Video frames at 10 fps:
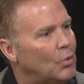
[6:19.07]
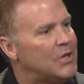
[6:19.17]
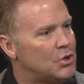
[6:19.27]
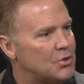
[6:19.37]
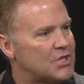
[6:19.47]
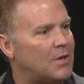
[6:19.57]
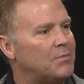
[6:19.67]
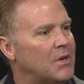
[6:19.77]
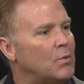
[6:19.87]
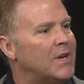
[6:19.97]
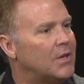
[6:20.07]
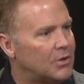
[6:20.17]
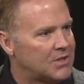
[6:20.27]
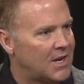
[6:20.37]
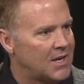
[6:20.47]
We do something. We
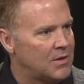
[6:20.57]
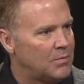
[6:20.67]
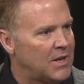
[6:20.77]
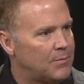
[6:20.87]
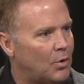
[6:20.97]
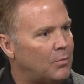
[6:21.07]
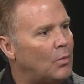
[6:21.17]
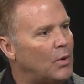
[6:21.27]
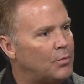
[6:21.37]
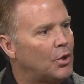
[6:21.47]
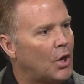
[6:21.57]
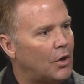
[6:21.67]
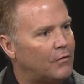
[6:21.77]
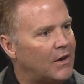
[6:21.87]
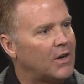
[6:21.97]
entertain people, but we put on
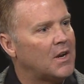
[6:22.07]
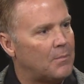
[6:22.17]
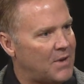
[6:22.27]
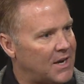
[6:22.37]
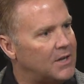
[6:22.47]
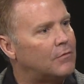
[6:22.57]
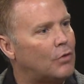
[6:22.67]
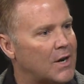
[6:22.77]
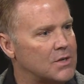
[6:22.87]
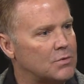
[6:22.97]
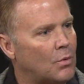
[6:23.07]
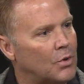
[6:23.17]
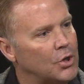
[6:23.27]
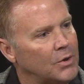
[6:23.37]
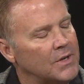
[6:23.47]
a very competitive race when
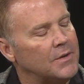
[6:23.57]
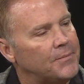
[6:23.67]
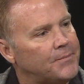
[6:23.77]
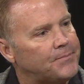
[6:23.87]
we're doing it.